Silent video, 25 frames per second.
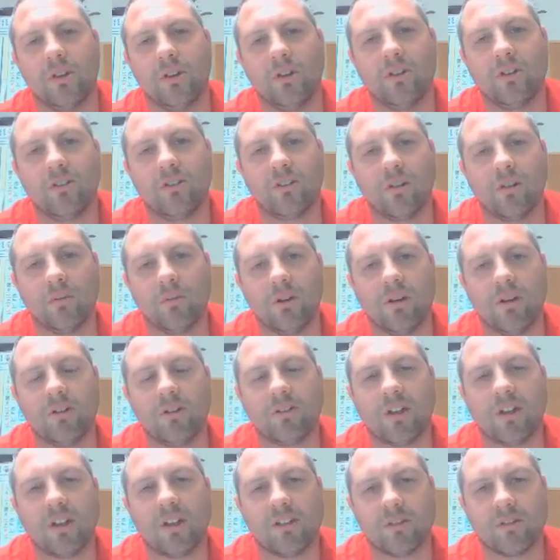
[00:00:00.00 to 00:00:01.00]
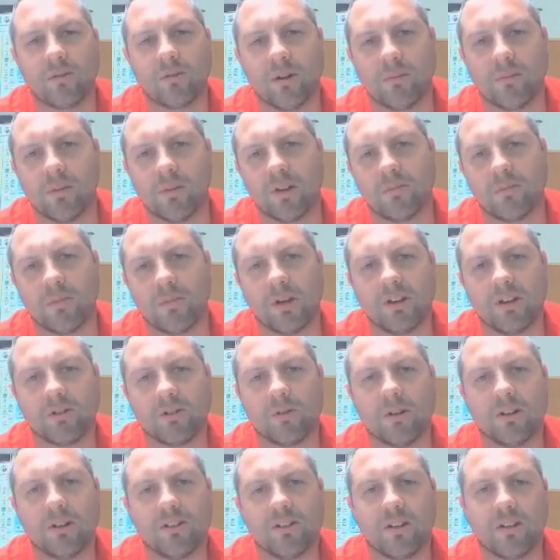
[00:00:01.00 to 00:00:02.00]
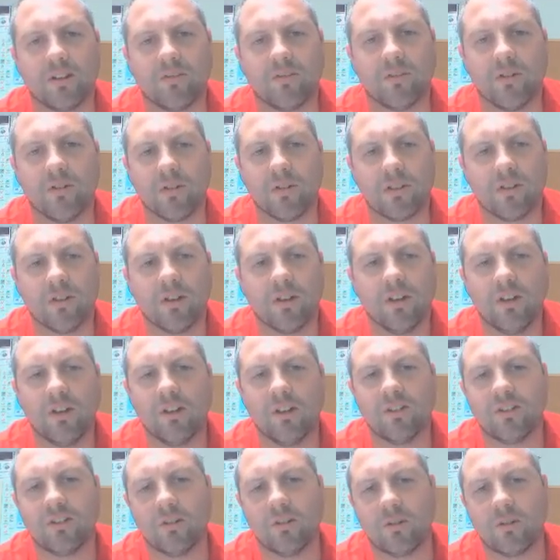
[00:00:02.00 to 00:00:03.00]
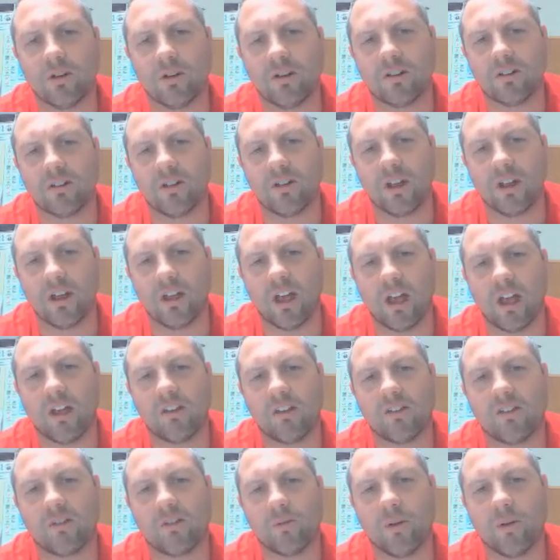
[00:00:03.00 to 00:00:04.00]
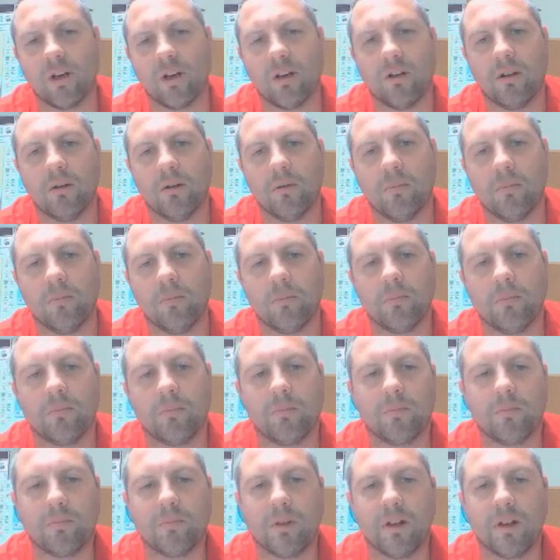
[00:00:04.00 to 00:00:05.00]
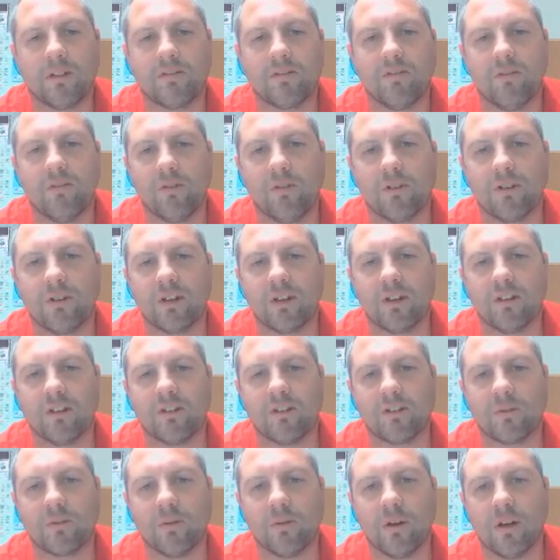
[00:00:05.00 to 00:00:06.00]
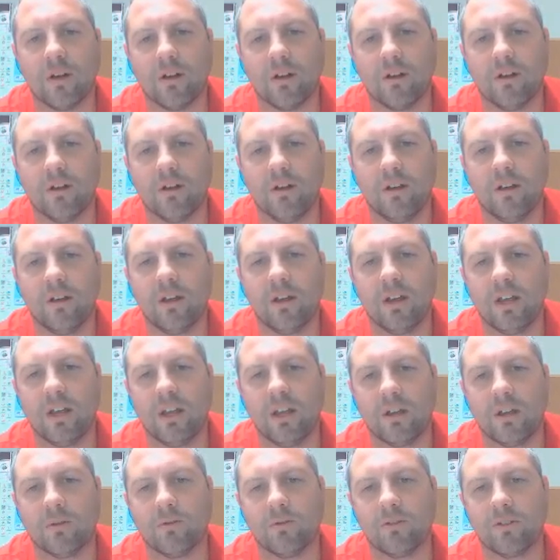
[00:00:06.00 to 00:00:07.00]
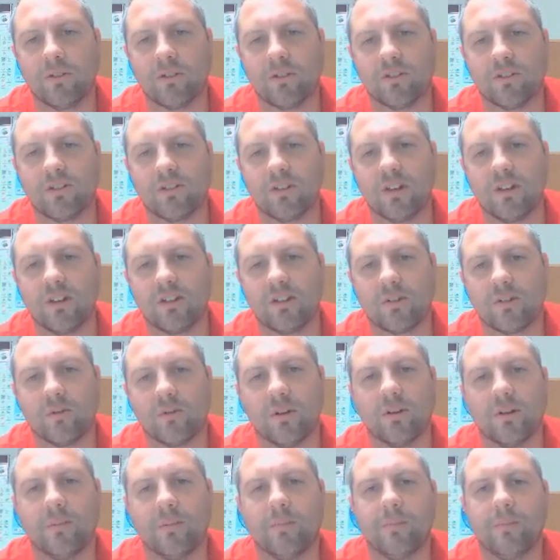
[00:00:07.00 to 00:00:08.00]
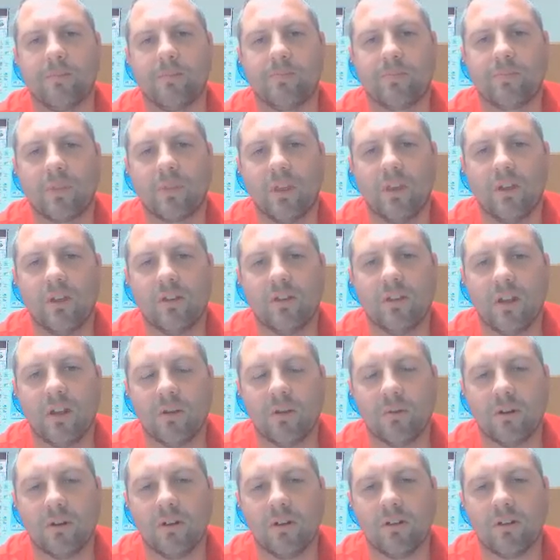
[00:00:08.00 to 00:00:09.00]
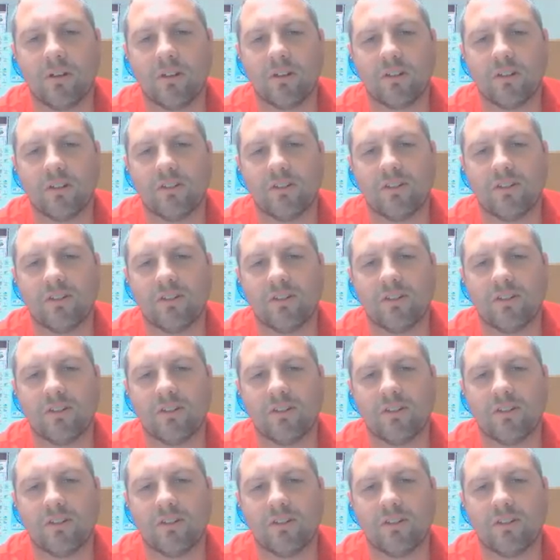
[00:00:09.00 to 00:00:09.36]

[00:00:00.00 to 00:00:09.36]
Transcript: So we know it's A squared plus B squared, so forth. So we're going to say 8 squared plus 14 squared equals your C squared. Now we know this is